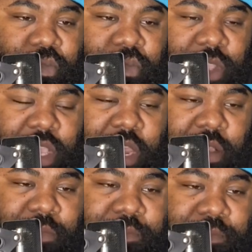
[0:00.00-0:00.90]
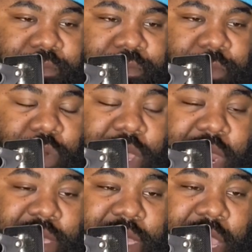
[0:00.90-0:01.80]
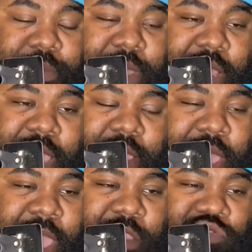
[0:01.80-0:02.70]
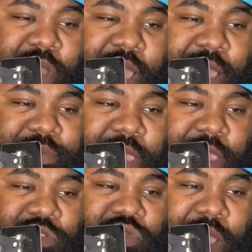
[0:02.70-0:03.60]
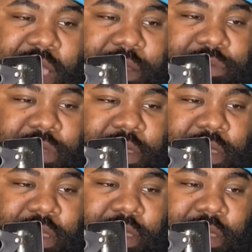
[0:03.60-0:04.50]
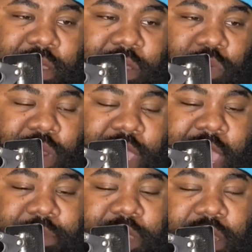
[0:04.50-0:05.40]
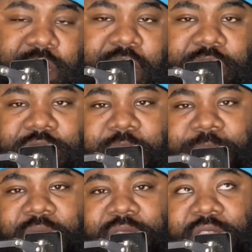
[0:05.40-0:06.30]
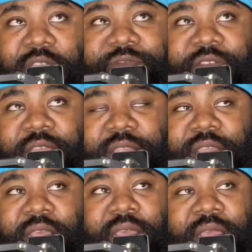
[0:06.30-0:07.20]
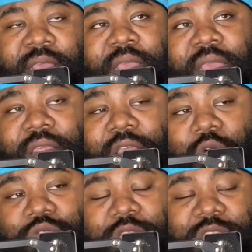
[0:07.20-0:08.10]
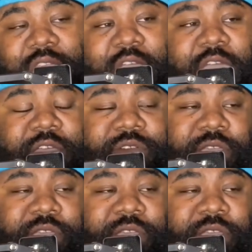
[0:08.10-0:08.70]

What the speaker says: You know, what can I say, man? Eight drives when it came to the clutch. I mean, his defense, his coaching staff,